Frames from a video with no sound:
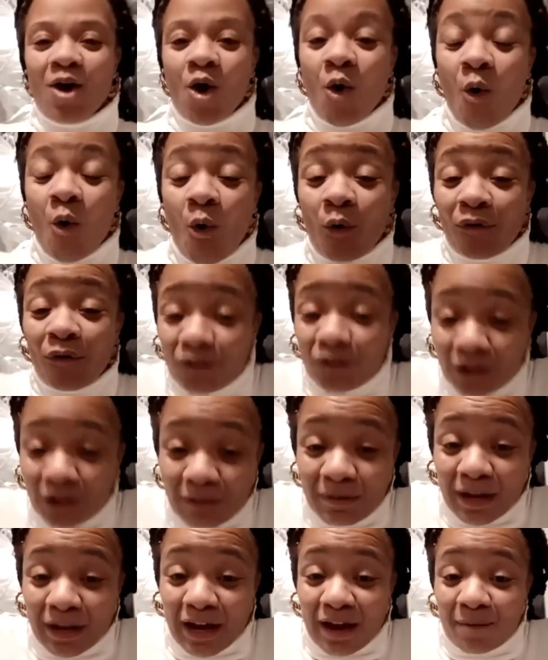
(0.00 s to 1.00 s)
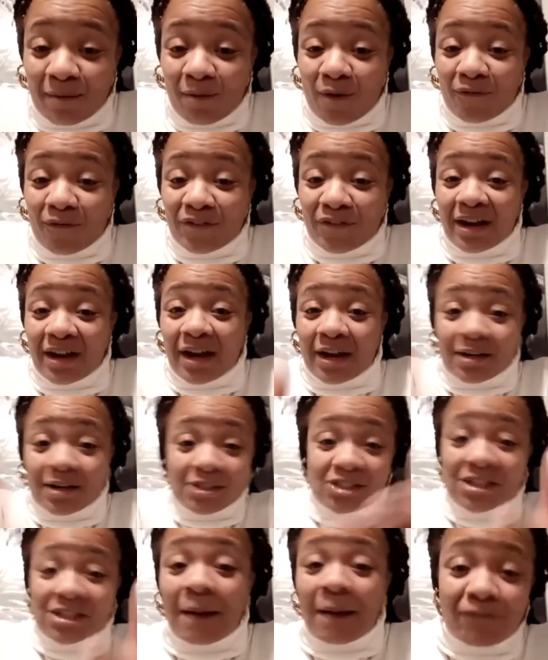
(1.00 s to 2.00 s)
Or if you need to come over there and
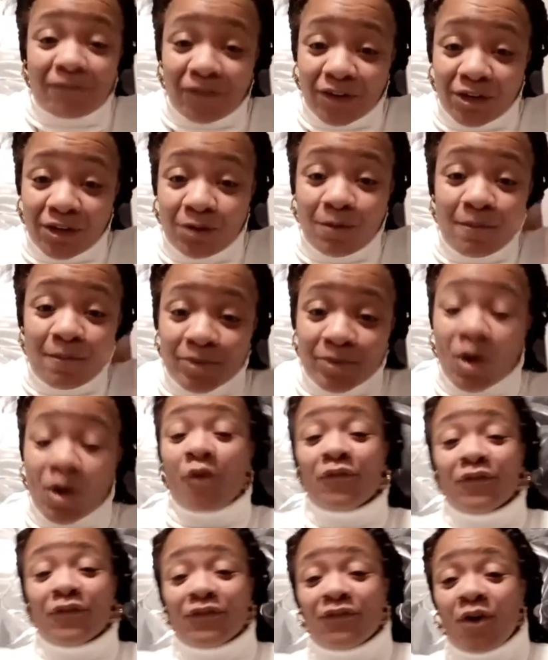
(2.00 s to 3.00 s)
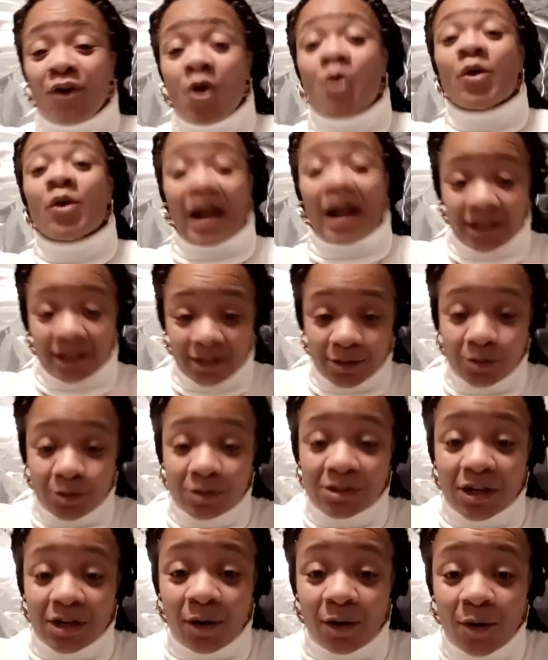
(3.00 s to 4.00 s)
shop for you over the phone, I can do
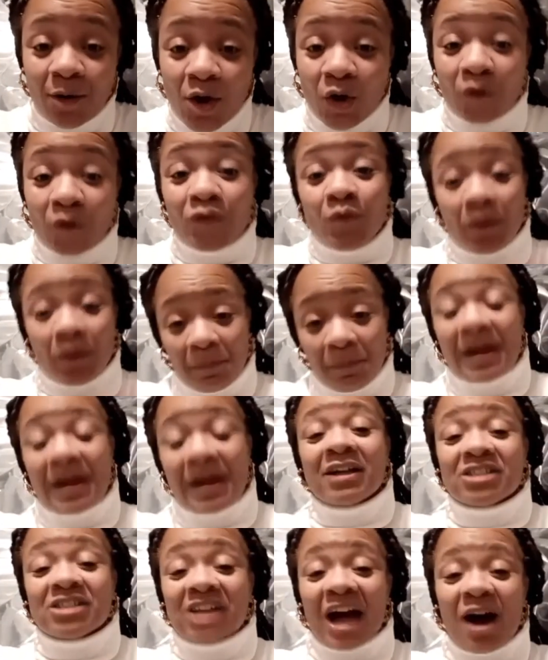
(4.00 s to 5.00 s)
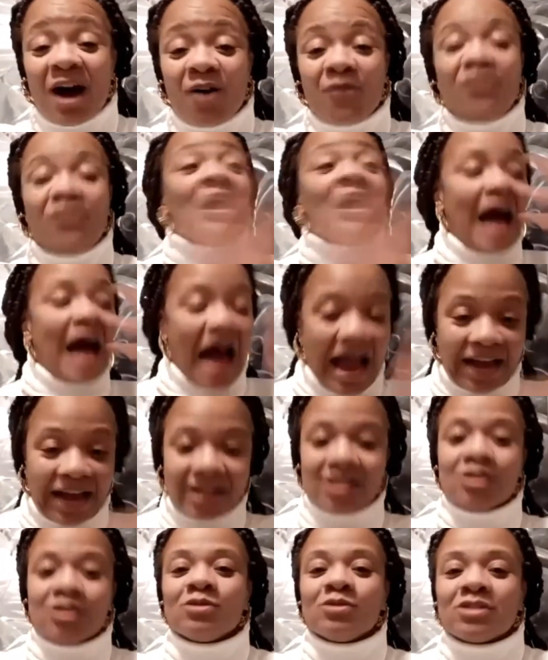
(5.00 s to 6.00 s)
so. Or you want me to pick out your outfit, I
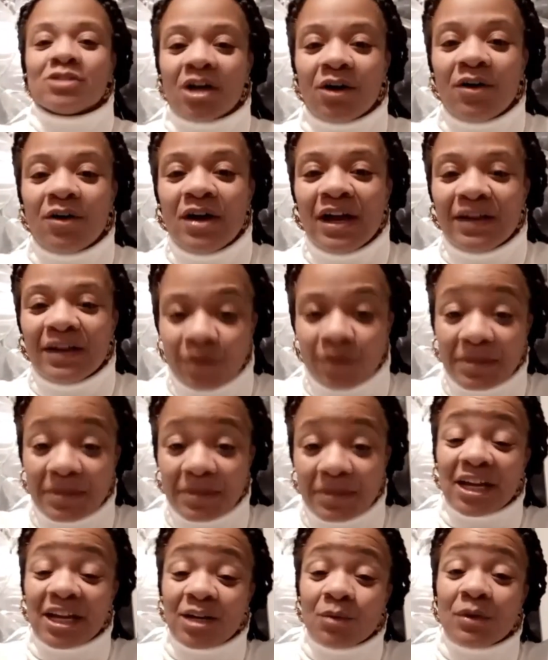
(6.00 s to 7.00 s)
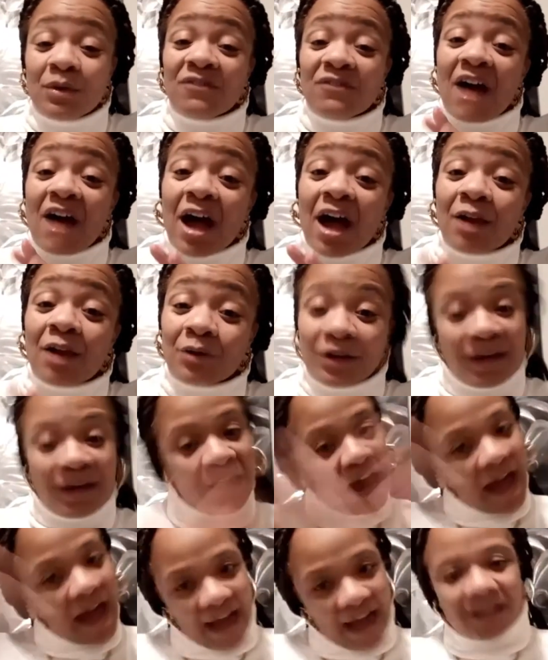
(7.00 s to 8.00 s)
can do so. You want me to tell you where to follow it,
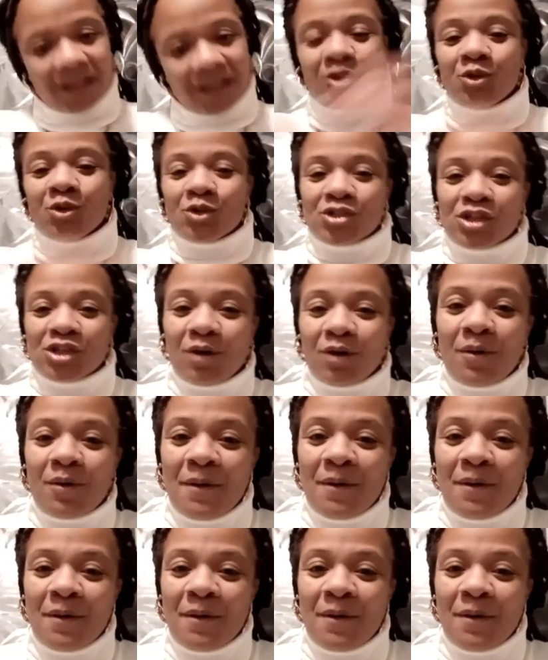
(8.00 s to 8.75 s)
I can do so.